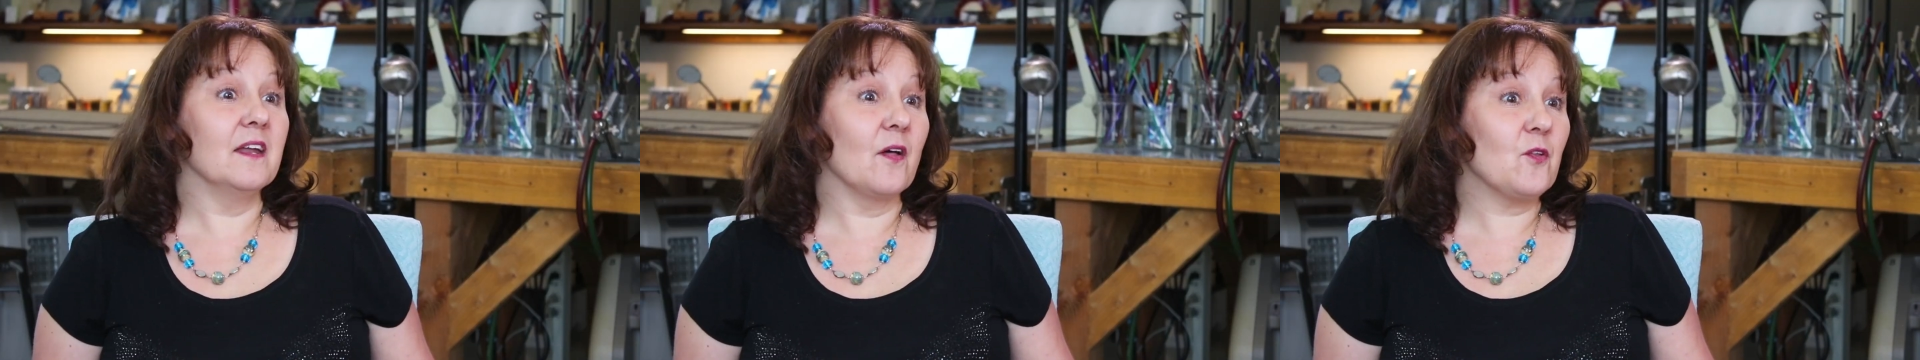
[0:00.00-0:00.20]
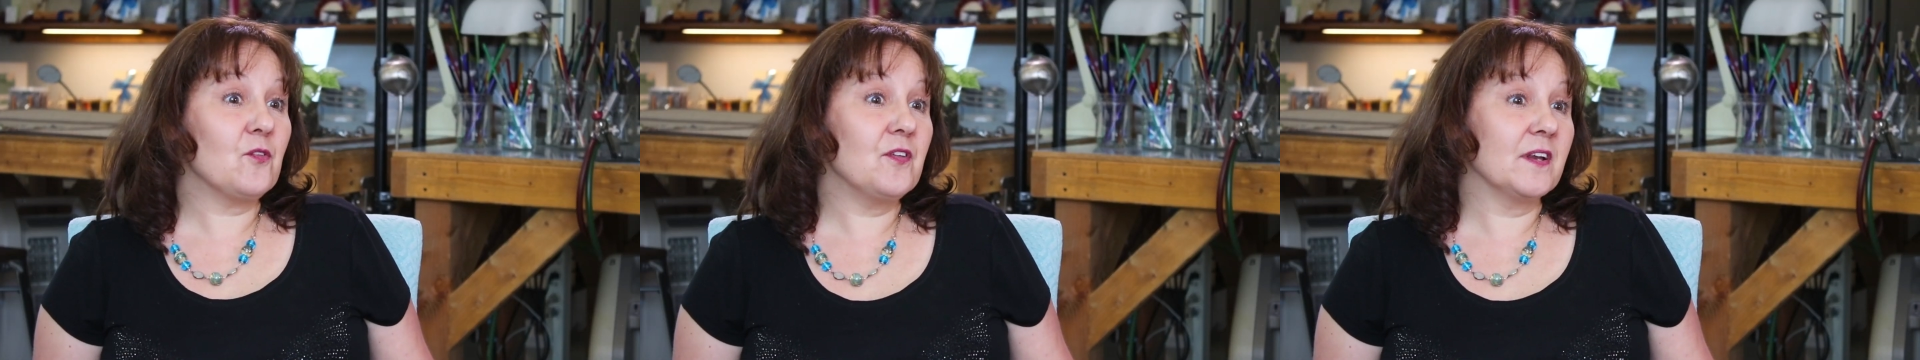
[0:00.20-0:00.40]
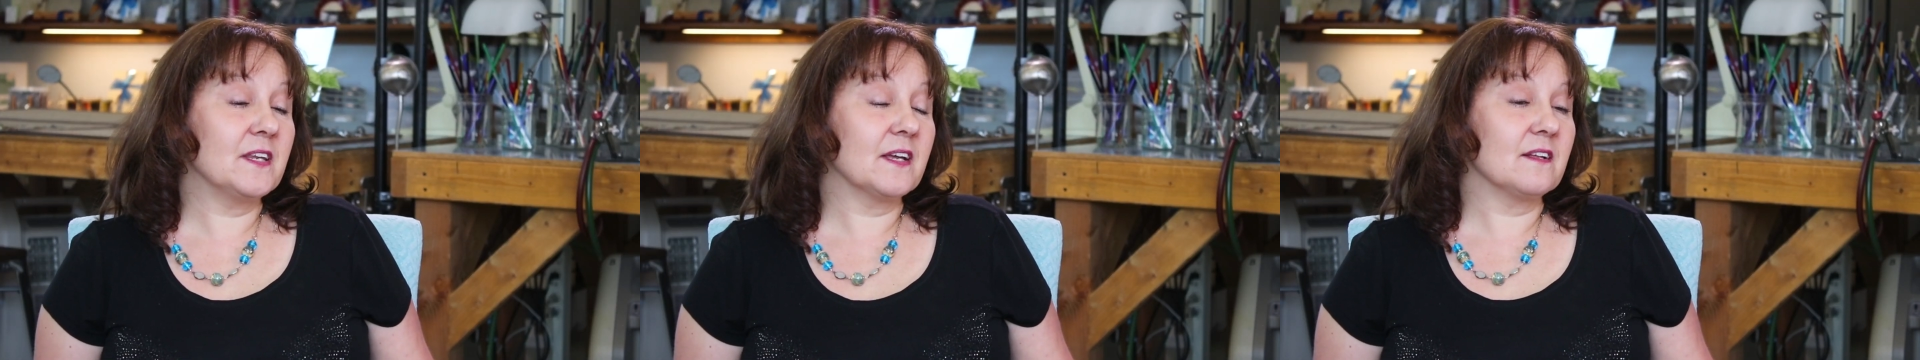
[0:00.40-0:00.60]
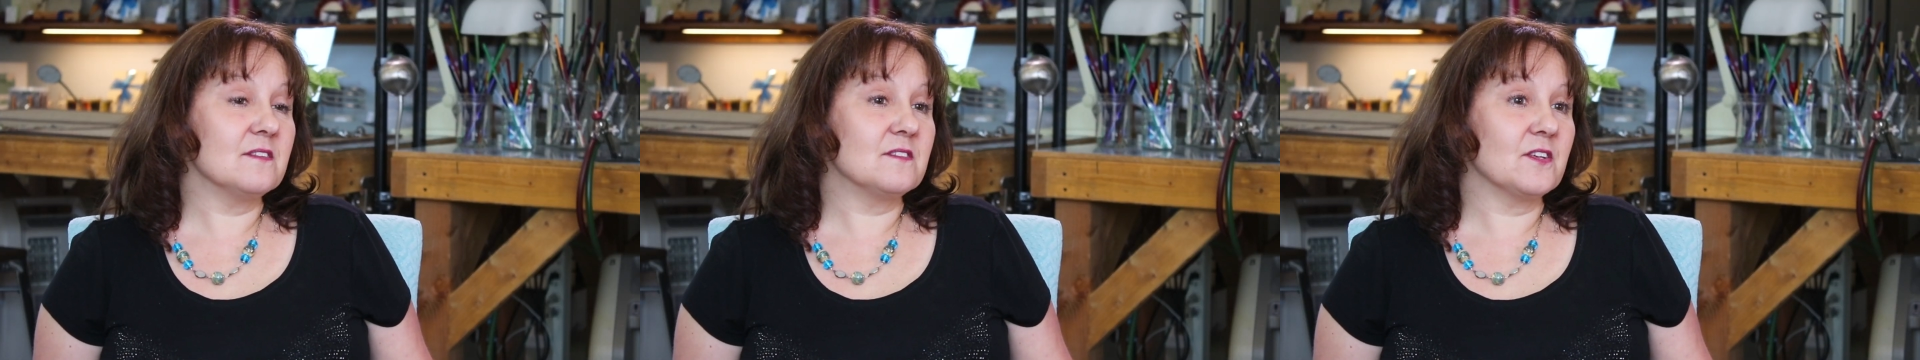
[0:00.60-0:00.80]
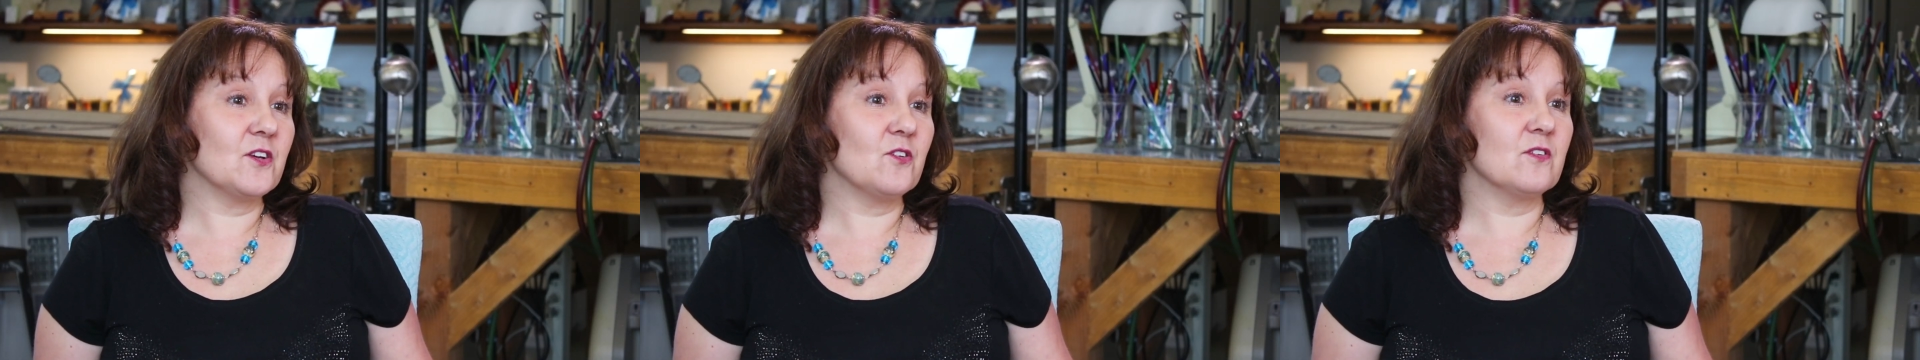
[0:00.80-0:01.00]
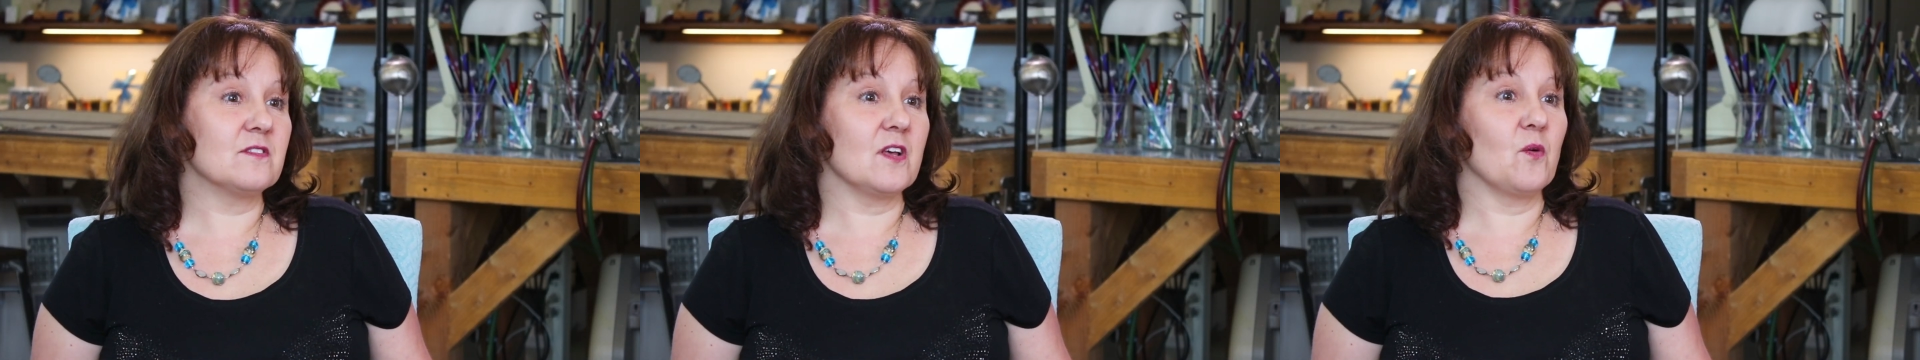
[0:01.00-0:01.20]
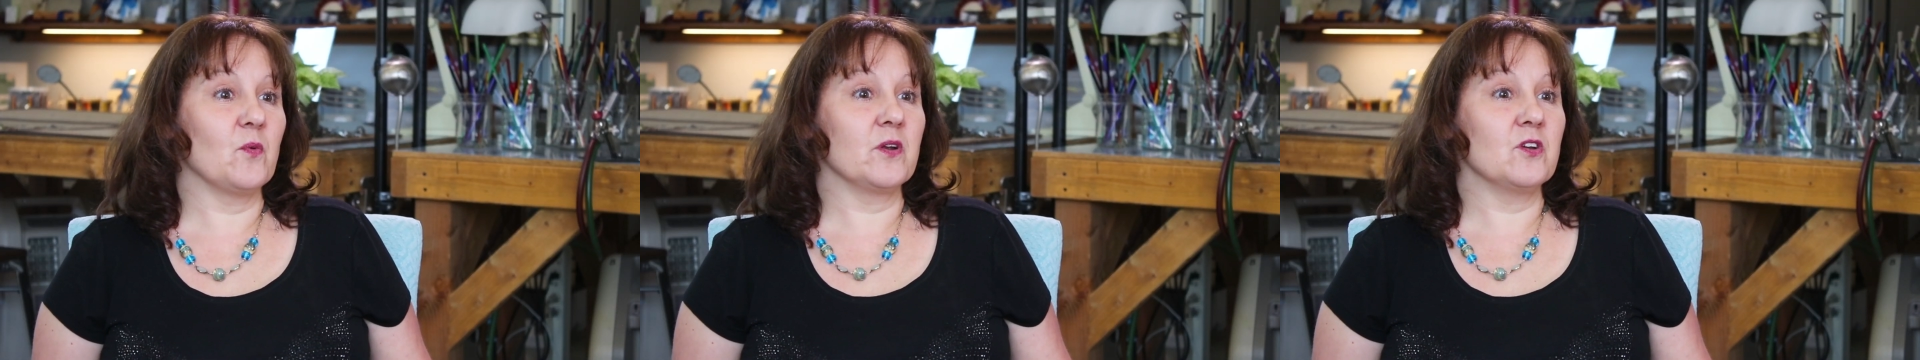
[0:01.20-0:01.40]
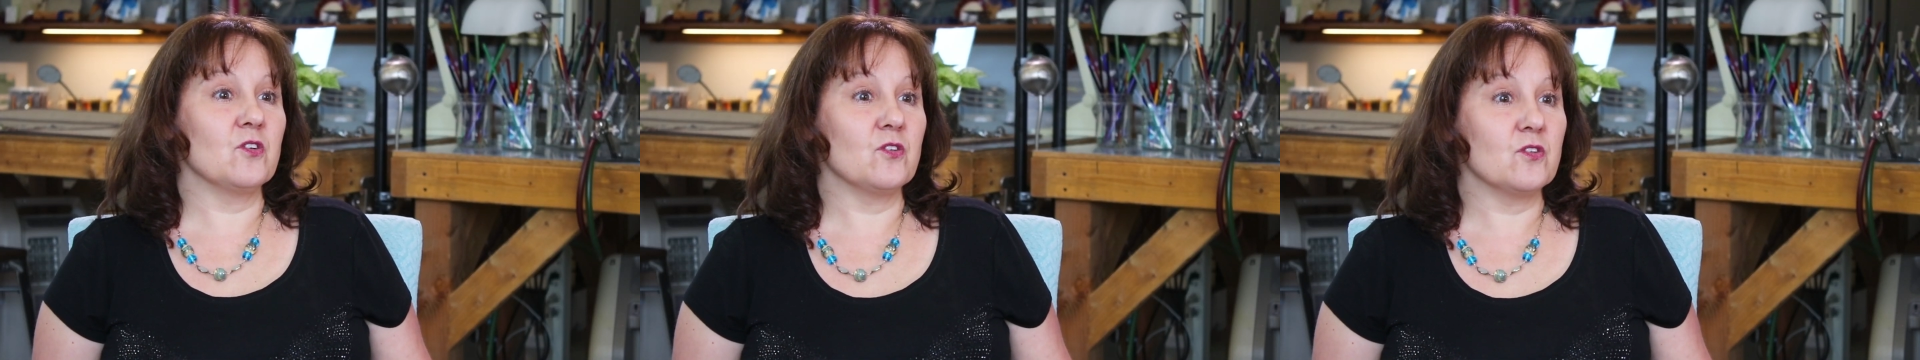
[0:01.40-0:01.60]
Another thing to consider is that
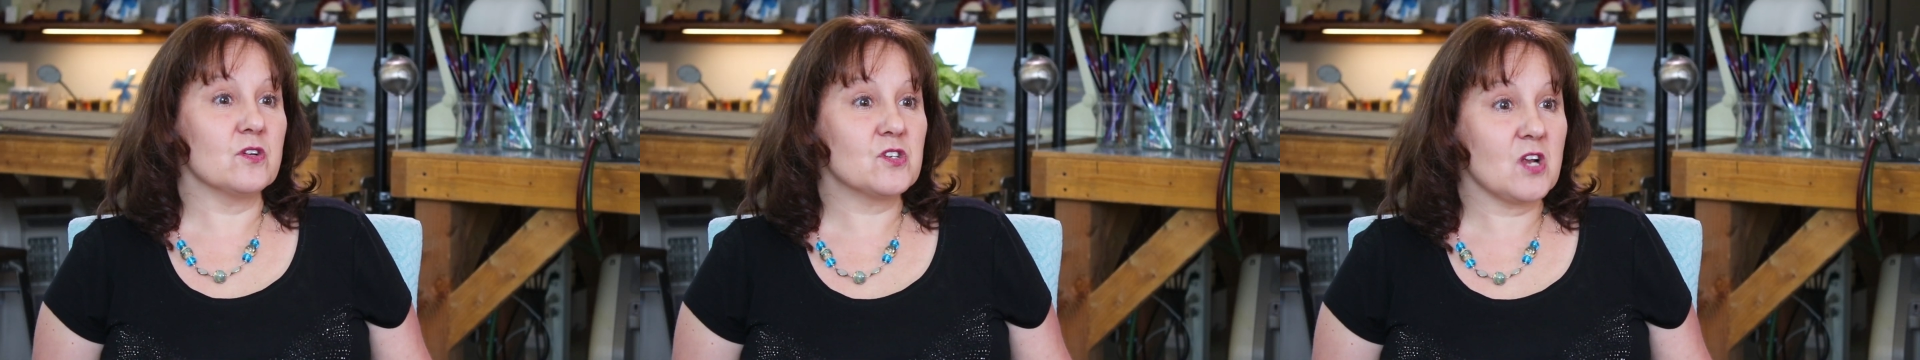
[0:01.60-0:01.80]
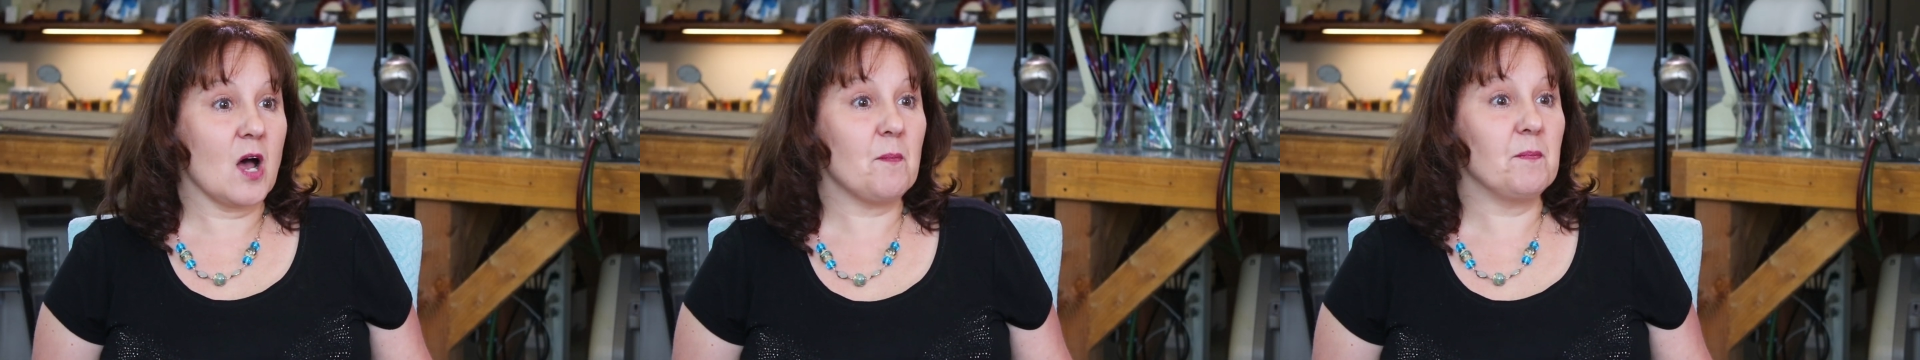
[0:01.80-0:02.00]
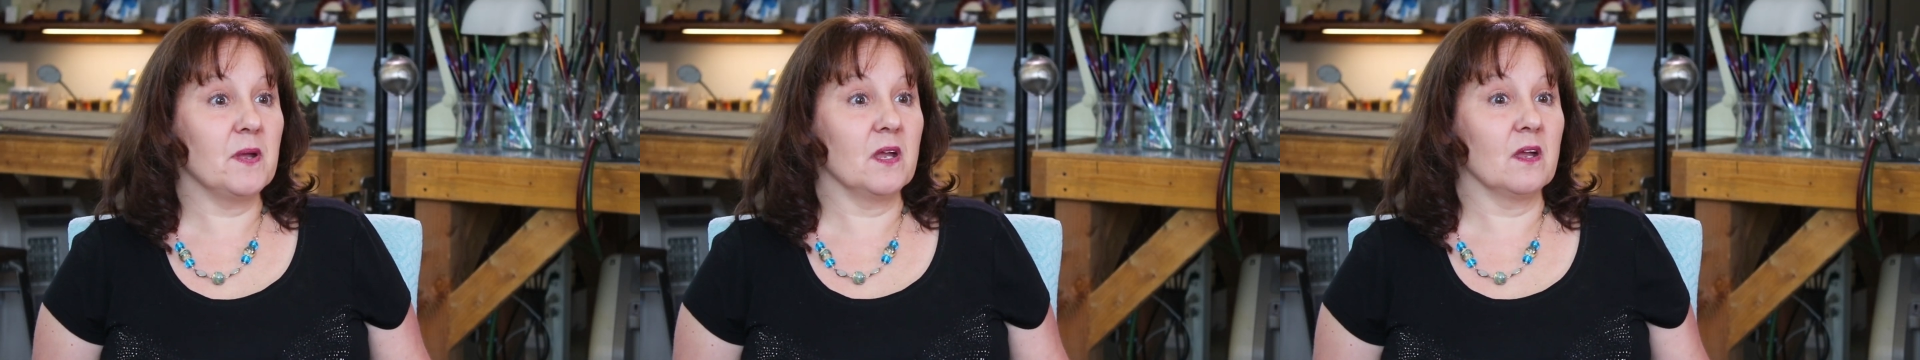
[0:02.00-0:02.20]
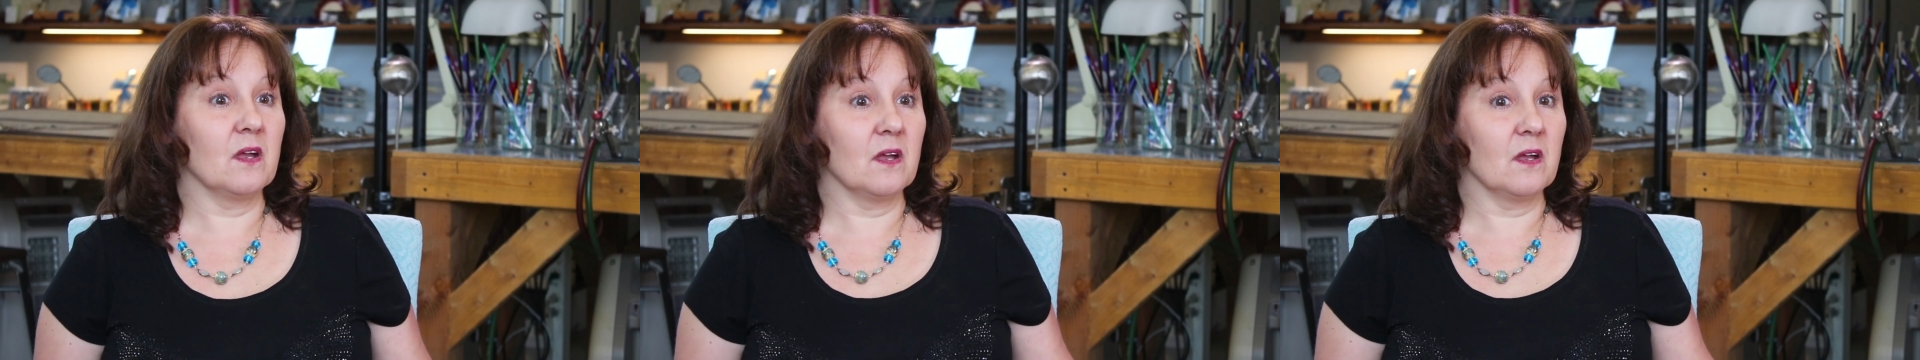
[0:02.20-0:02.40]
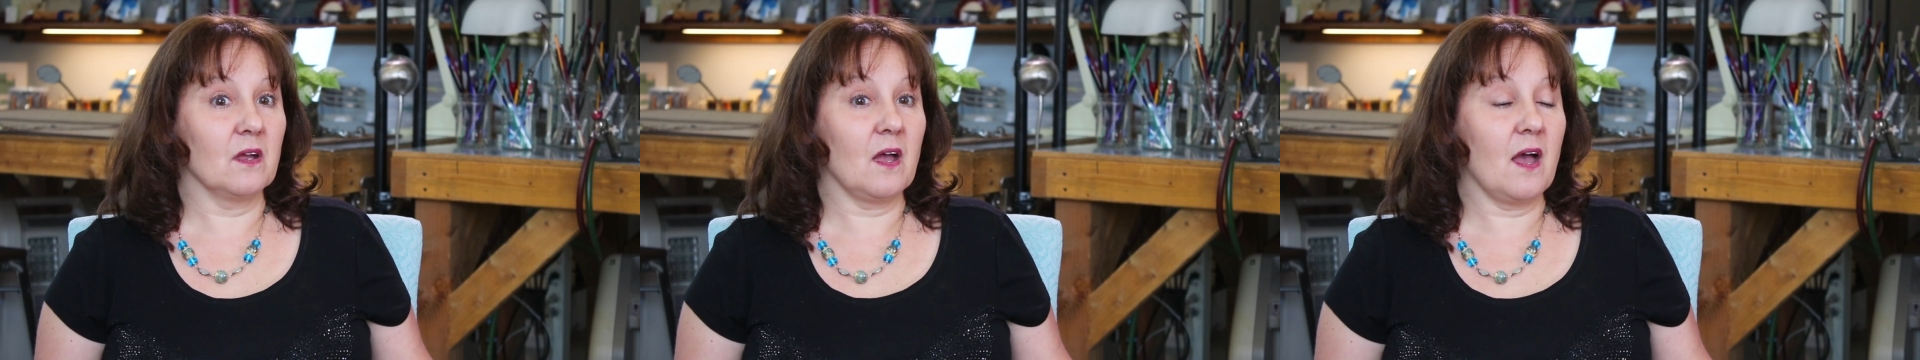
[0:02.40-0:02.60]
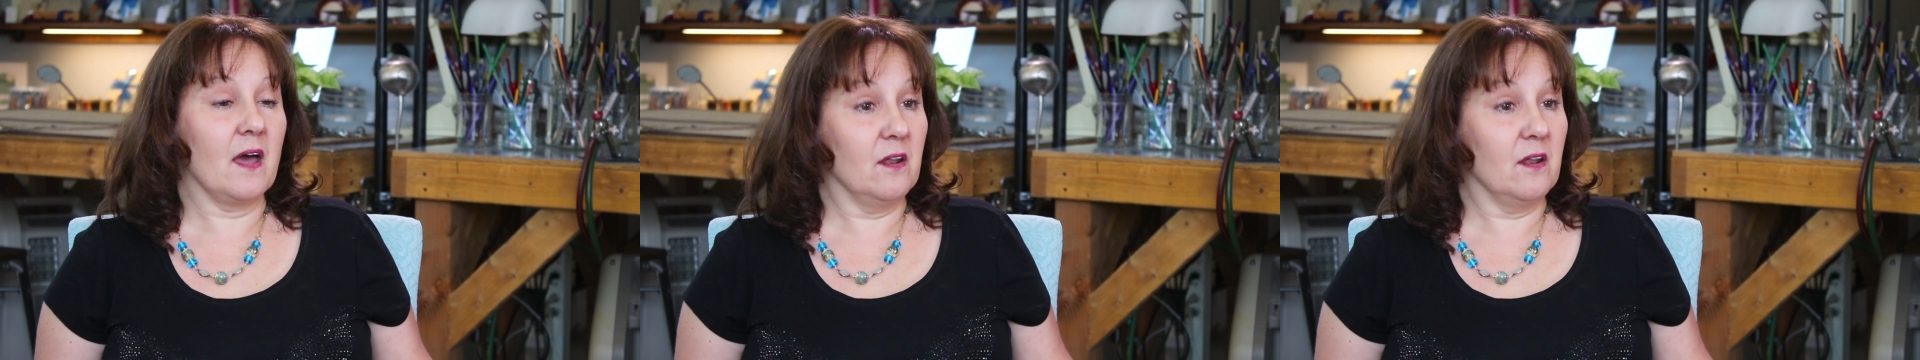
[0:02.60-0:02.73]
when you're shopping